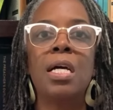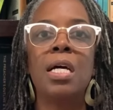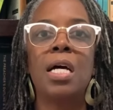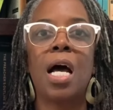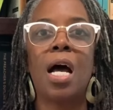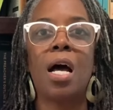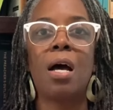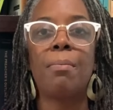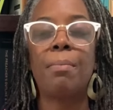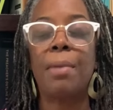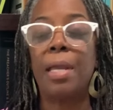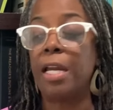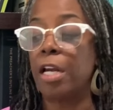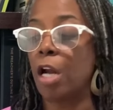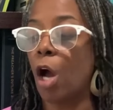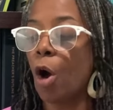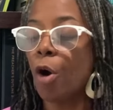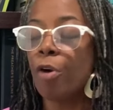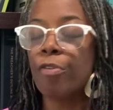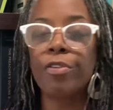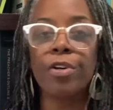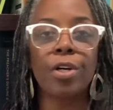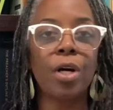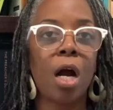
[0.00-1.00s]
And
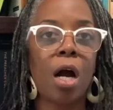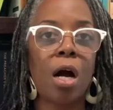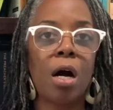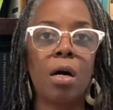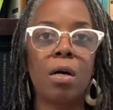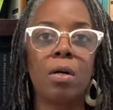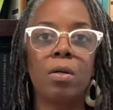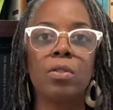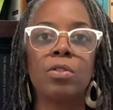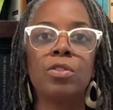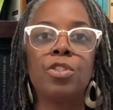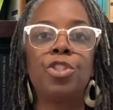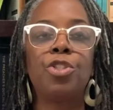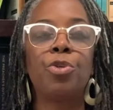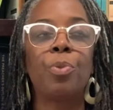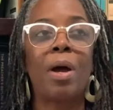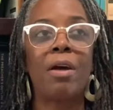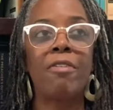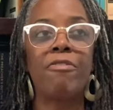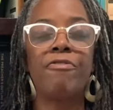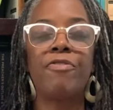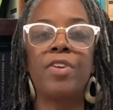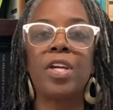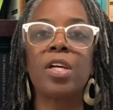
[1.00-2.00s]
overall, do
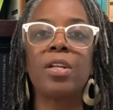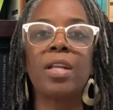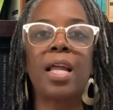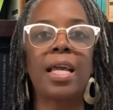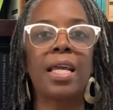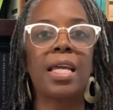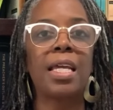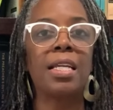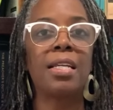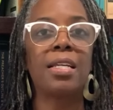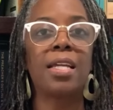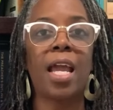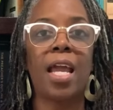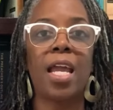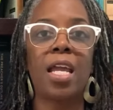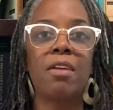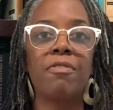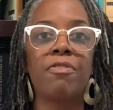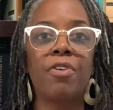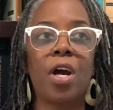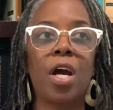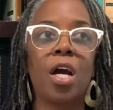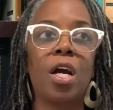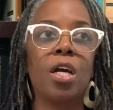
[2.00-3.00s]
I feel like it
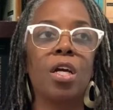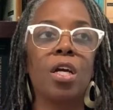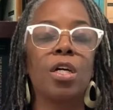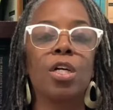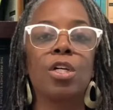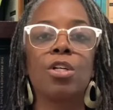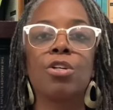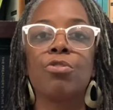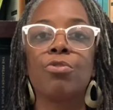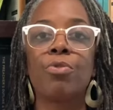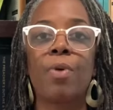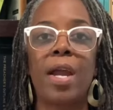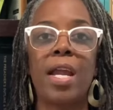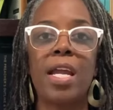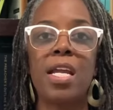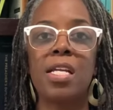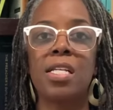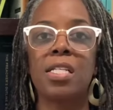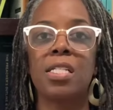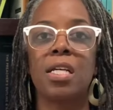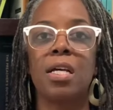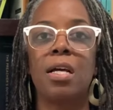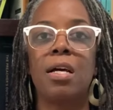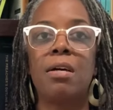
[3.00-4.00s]
gave her
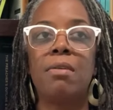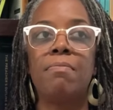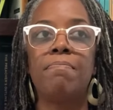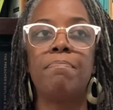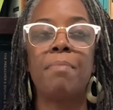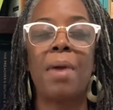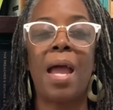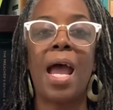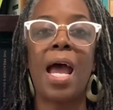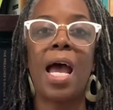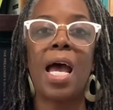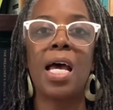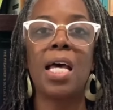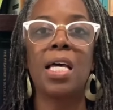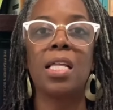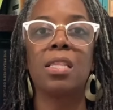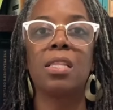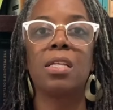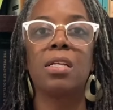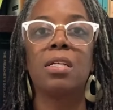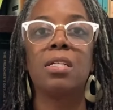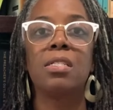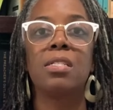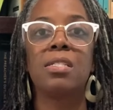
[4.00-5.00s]
great
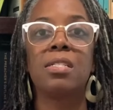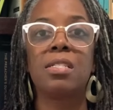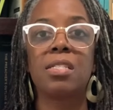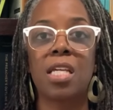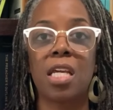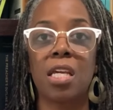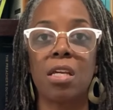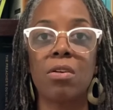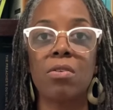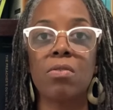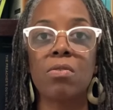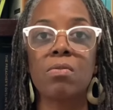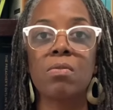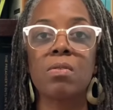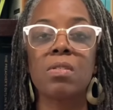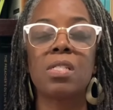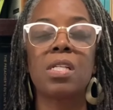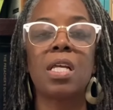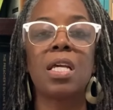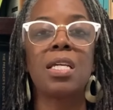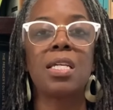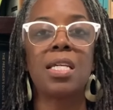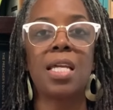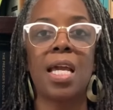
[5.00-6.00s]
math skills?
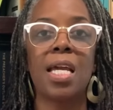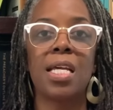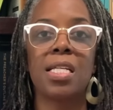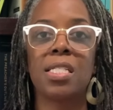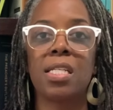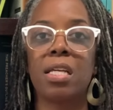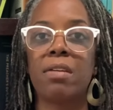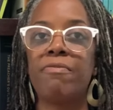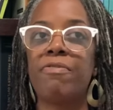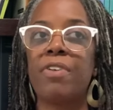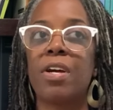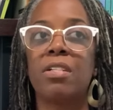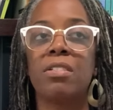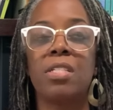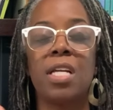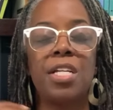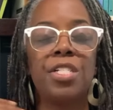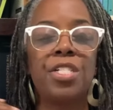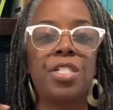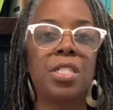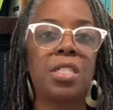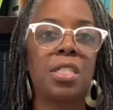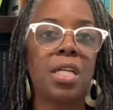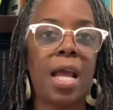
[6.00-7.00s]
Yes. And
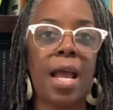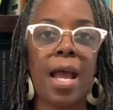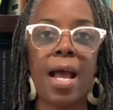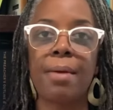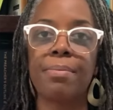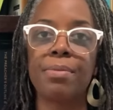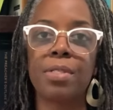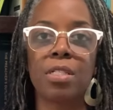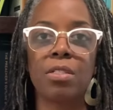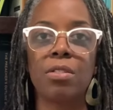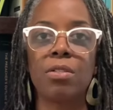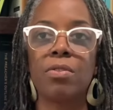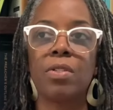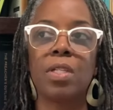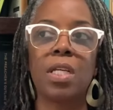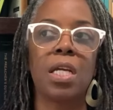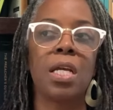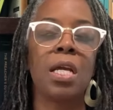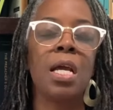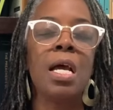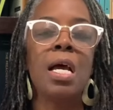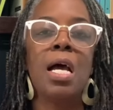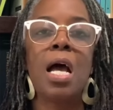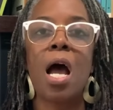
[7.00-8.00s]
foundation? Absolutely.